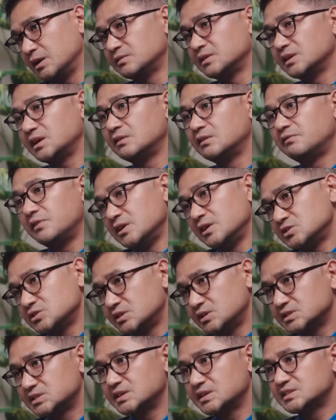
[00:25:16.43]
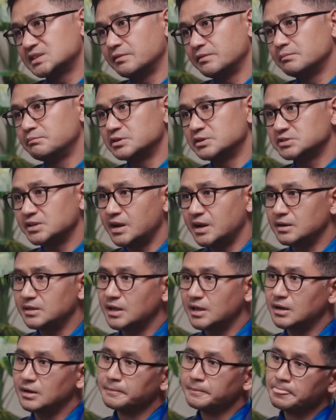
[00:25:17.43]
but if the inflation is
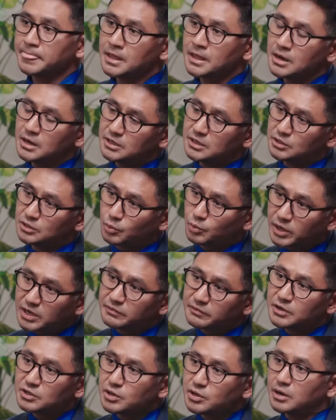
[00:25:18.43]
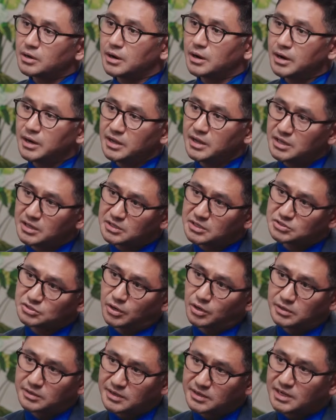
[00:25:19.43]
6-7%, then whatever you're earning is
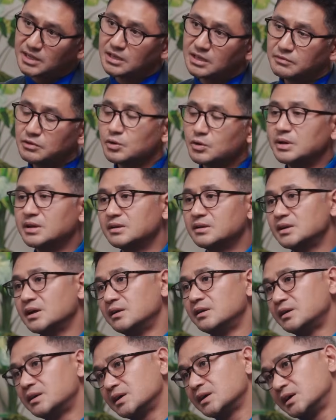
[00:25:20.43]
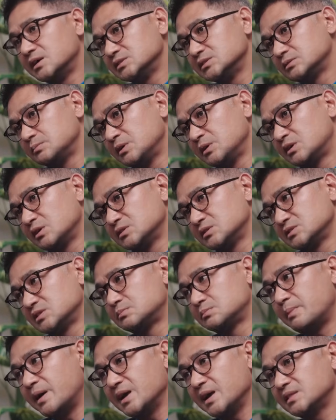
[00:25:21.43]
not really giving you any real returns, because
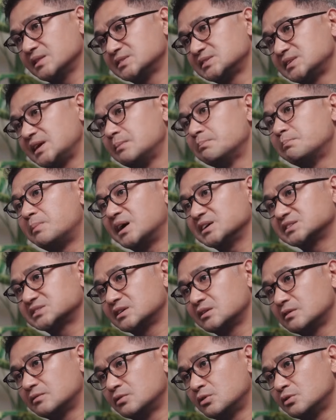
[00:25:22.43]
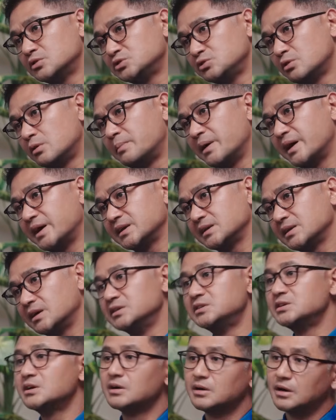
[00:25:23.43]
it's buying the same basket of goods you were buying
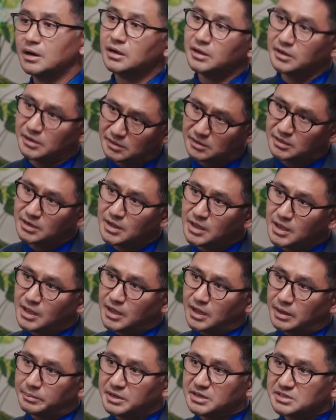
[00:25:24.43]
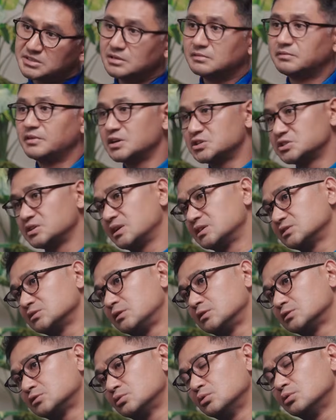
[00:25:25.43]
a year earlier, because inflation
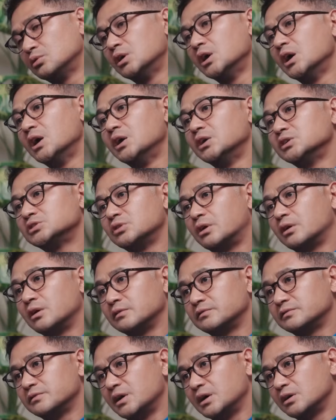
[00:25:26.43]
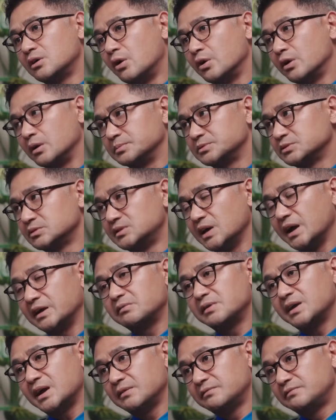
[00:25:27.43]
has also sort of gone up. So
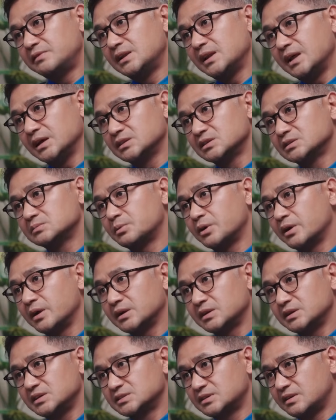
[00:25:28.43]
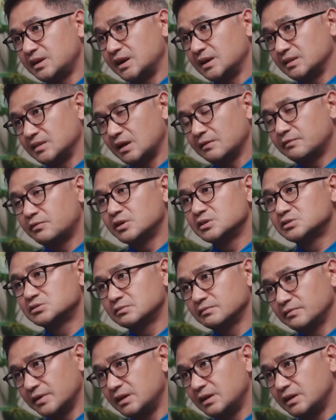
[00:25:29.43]
that way, I feel like this product is great, and therefore it's